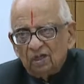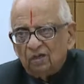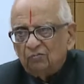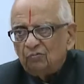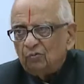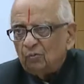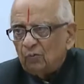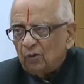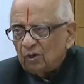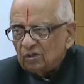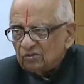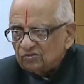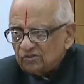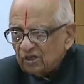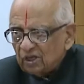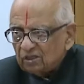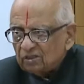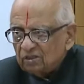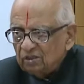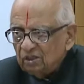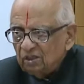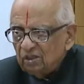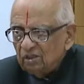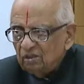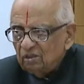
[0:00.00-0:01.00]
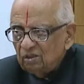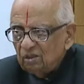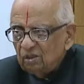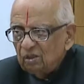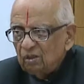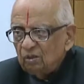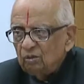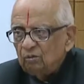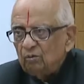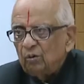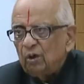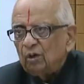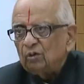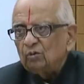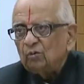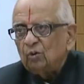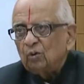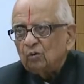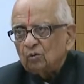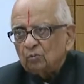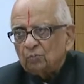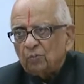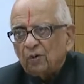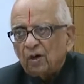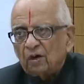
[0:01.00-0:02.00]
If you want Shakti, you have to
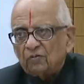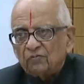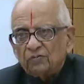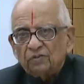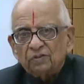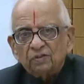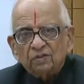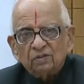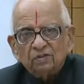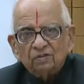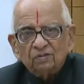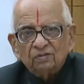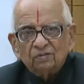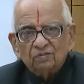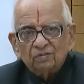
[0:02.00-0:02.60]
go to Parvati.